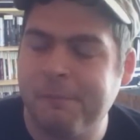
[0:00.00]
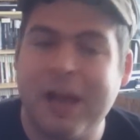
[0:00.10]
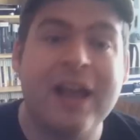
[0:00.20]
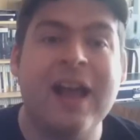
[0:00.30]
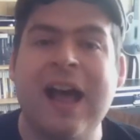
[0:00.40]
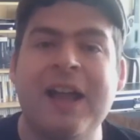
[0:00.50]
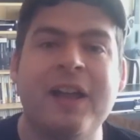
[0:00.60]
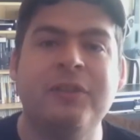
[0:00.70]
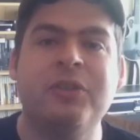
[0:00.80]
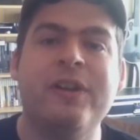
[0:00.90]
But I, I
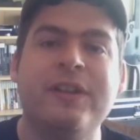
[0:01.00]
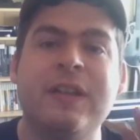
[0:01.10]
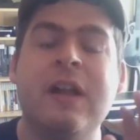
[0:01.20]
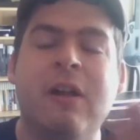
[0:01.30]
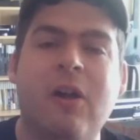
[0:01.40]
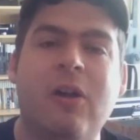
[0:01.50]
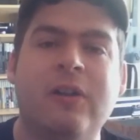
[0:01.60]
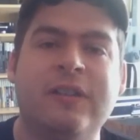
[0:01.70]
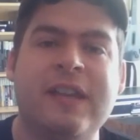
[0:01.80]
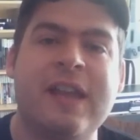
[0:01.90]
enjoyed
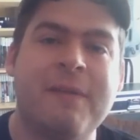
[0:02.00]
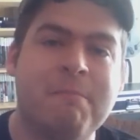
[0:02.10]
all the uh,